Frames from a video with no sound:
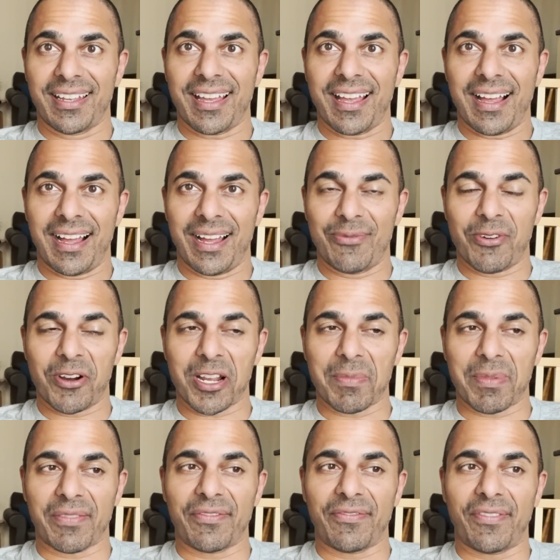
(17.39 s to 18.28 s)
I woke
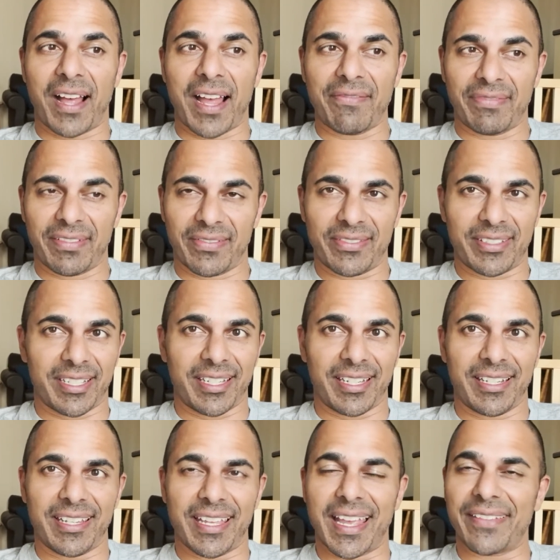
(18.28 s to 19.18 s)
up at
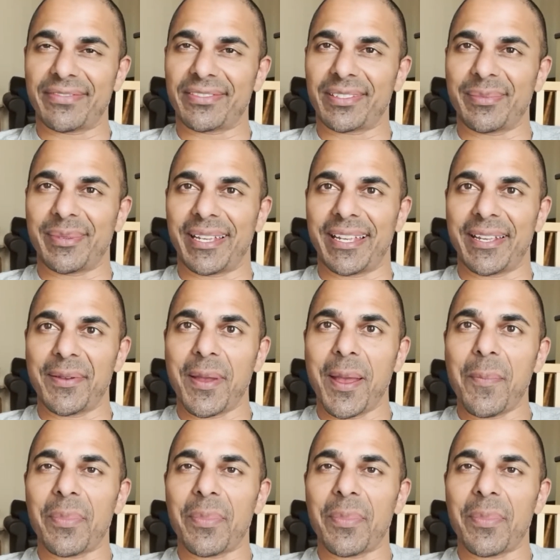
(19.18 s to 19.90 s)
5:15, yay for me.